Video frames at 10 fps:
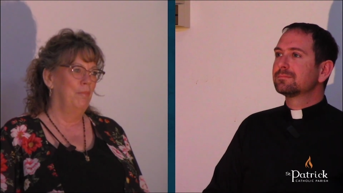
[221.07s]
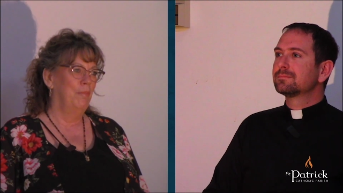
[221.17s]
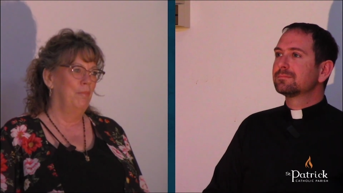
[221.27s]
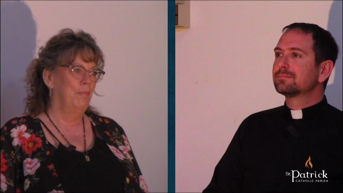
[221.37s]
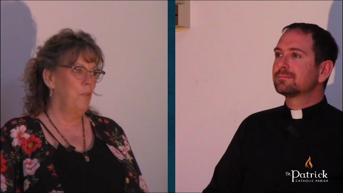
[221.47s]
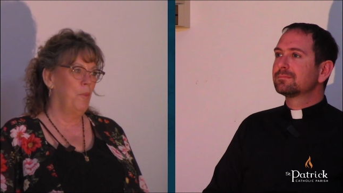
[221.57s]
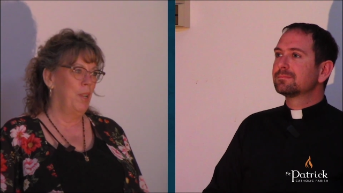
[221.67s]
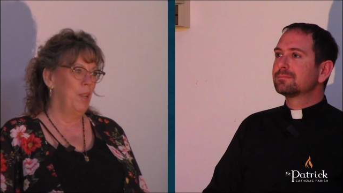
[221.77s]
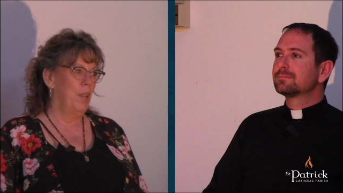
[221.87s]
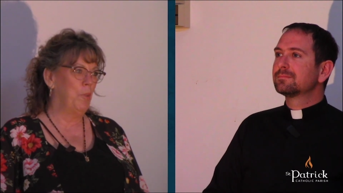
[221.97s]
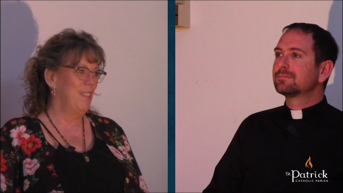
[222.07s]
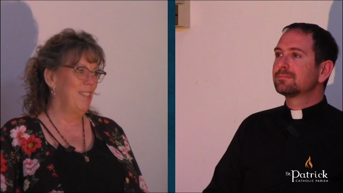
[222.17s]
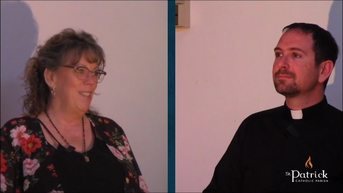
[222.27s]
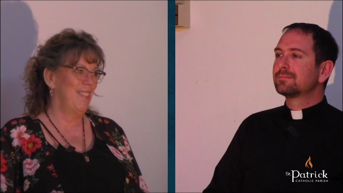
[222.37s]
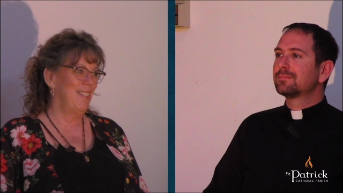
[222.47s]
Speaker 1: man, I just wanted to run
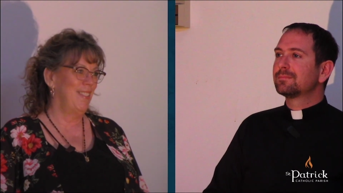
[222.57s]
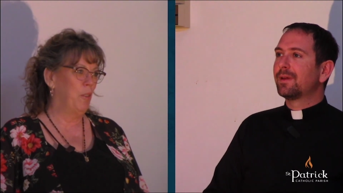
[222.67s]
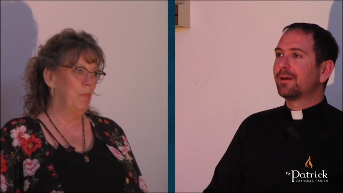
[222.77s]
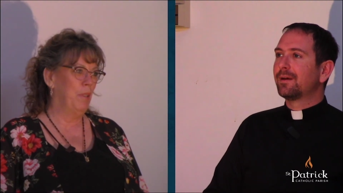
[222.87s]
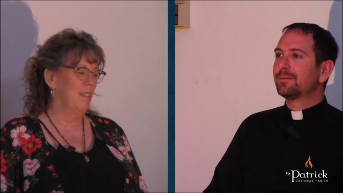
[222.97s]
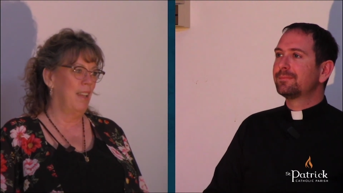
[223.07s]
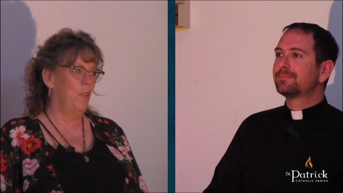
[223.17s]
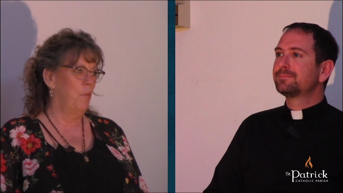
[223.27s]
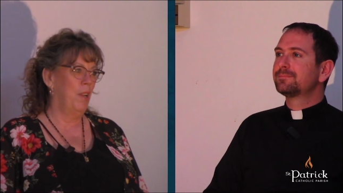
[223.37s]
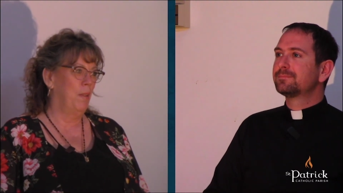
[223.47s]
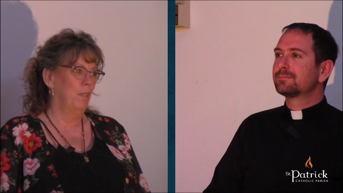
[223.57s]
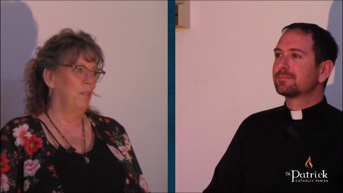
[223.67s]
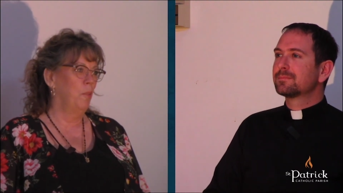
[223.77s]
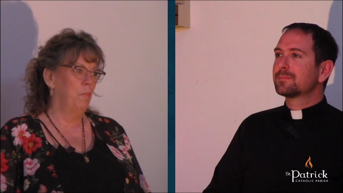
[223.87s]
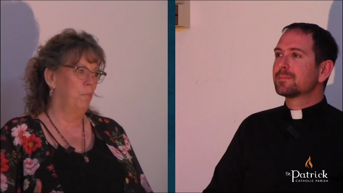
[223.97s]
to the sacrament because I don't want to
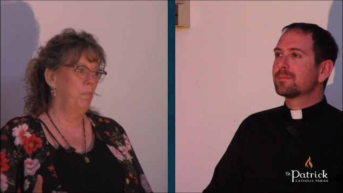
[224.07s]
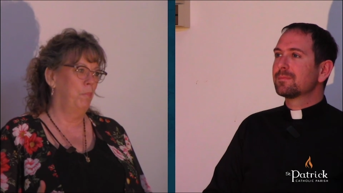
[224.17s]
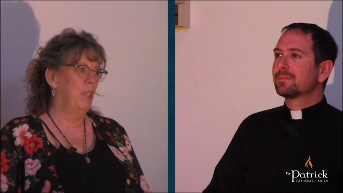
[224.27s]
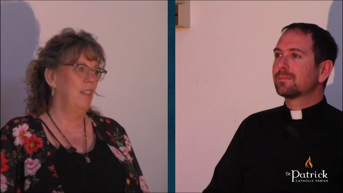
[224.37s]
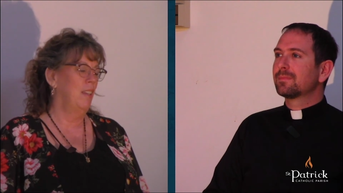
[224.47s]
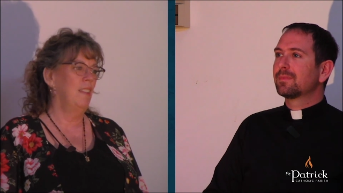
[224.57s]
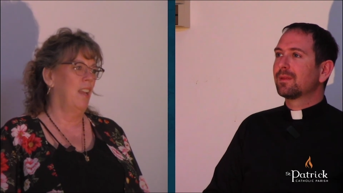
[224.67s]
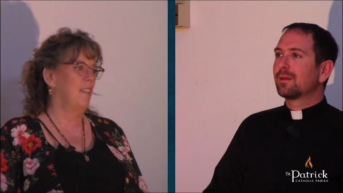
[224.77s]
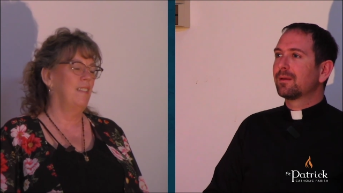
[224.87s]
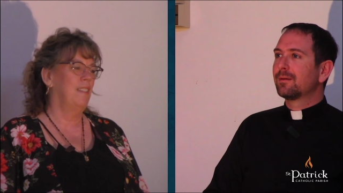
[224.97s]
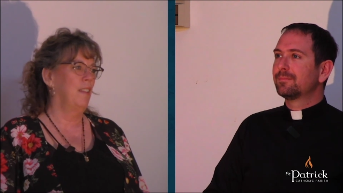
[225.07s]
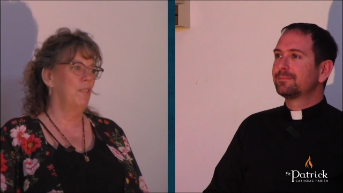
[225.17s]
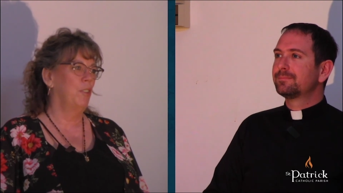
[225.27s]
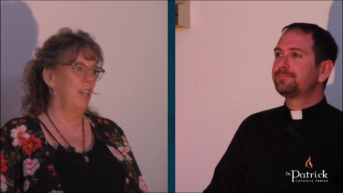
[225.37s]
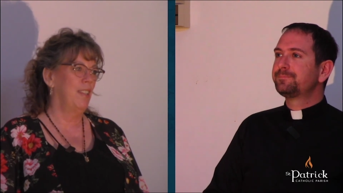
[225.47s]
be in that state
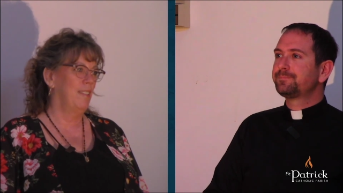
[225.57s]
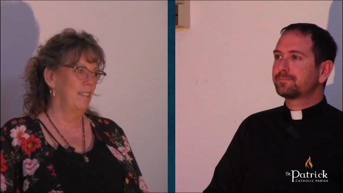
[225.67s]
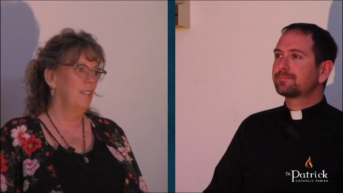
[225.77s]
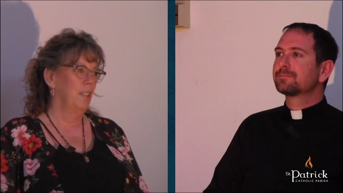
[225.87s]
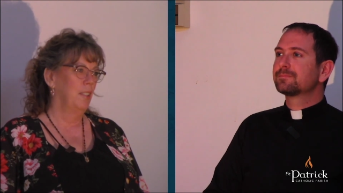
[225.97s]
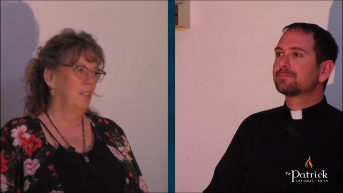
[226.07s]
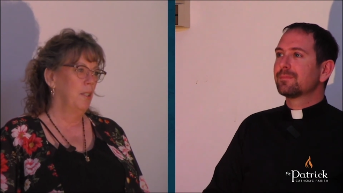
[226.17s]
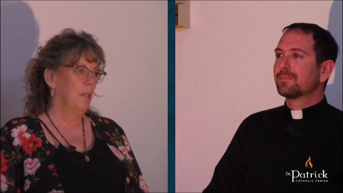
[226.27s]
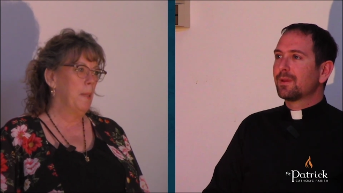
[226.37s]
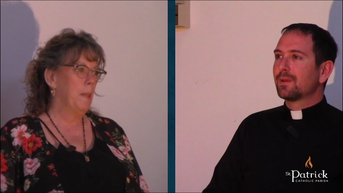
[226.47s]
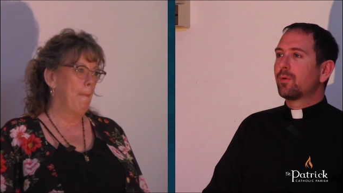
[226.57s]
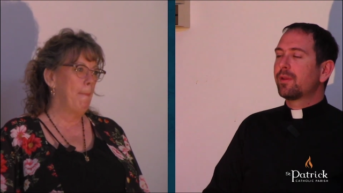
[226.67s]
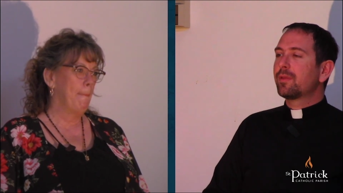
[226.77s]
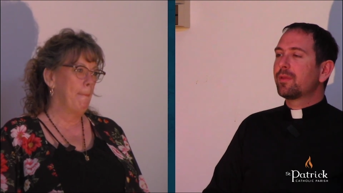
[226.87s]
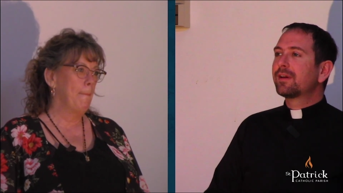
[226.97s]
of grace.
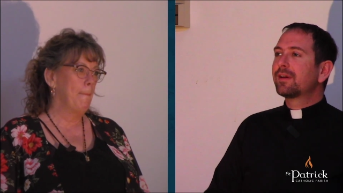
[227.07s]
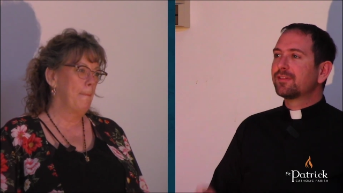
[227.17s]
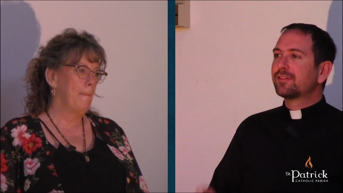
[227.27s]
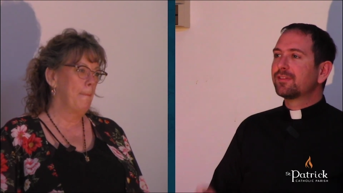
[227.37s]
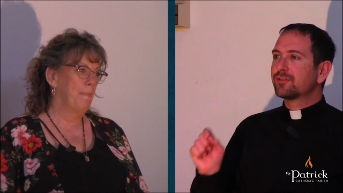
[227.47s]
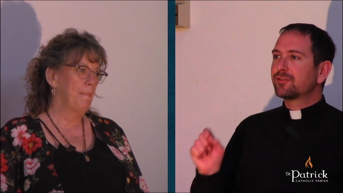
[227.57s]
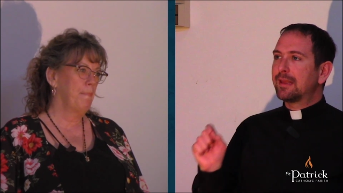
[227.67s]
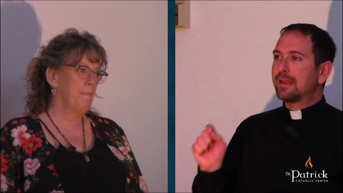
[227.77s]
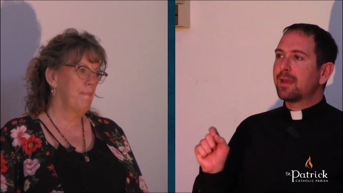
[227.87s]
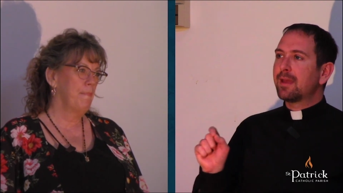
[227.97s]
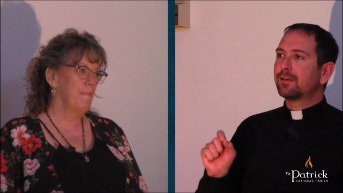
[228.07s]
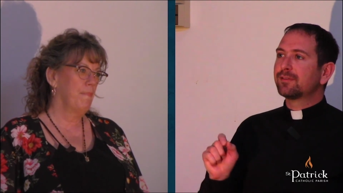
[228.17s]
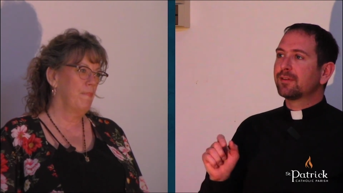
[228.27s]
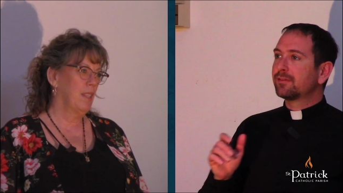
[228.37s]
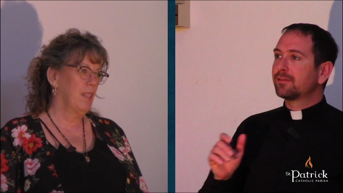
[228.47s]
Speaker 2: One of the biggest distinction he
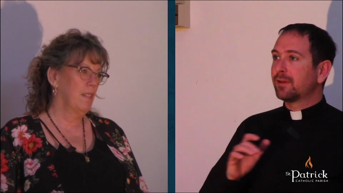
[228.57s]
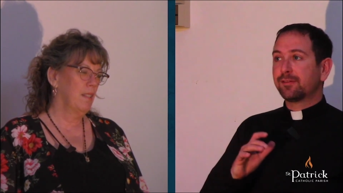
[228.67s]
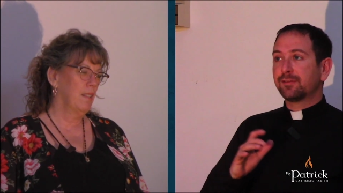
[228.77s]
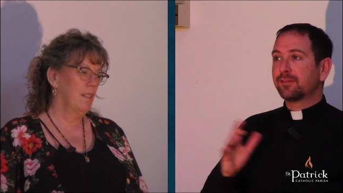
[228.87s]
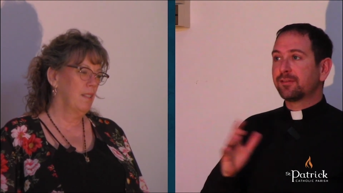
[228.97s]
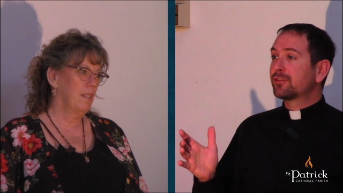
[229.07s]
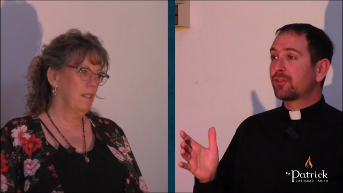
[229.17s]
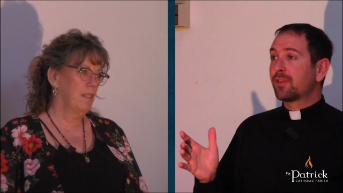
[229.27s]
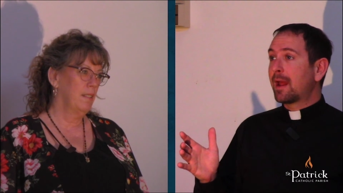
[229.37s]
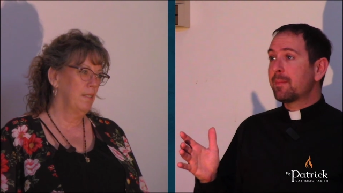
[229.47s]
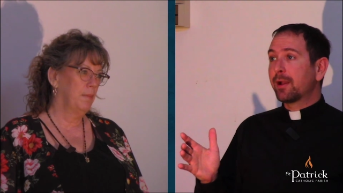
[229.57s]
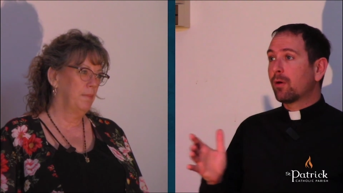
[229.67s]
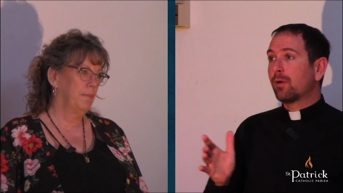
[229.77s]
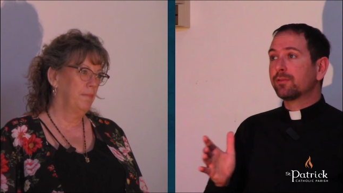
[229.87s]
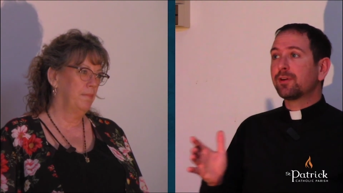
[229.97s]
makes, and it's a, it's a distinction that I make
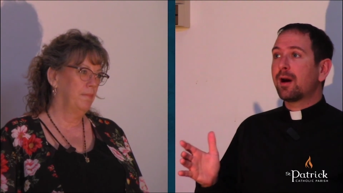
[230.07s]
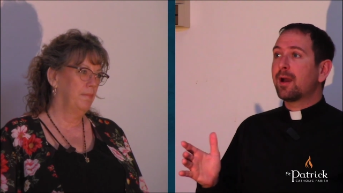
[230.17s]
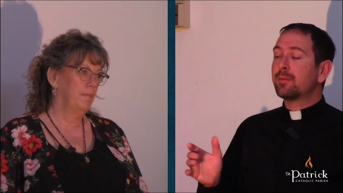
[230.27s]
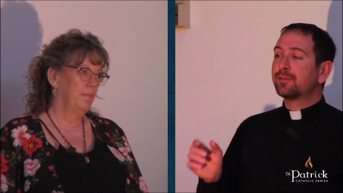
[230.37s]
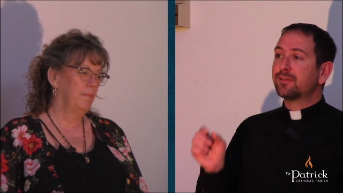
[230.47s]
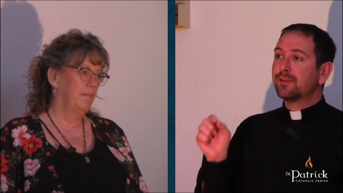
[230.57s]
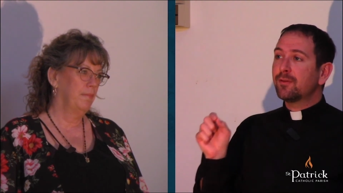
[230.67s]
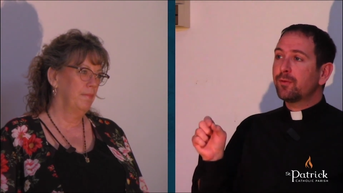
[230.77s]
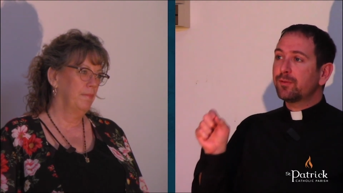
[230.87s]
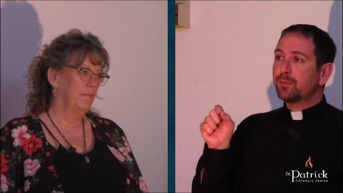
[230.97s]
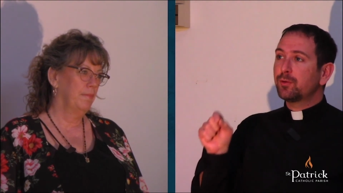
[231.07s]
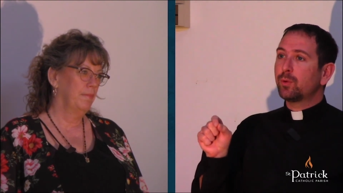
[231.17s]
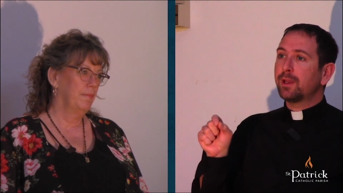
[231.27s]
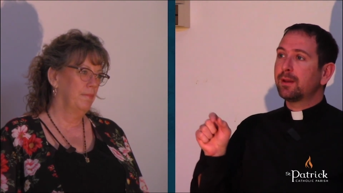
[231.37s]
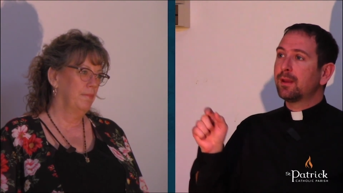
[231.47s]
all the time, is the difference
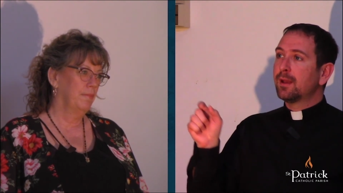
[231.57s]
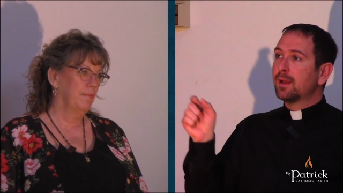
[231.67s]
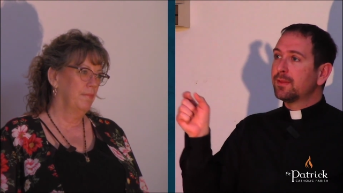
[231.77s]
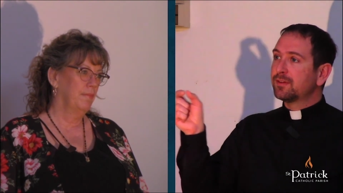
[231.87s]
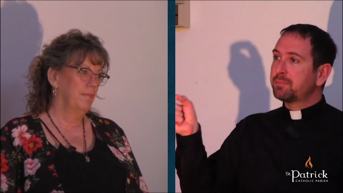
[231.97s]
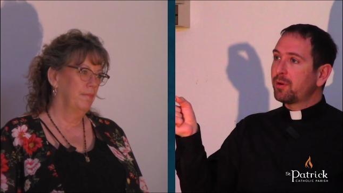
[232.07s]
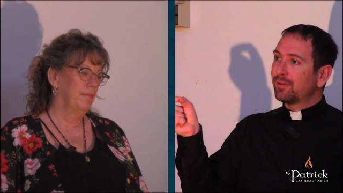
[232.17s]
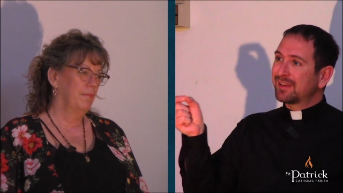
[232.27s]
between the Spirit's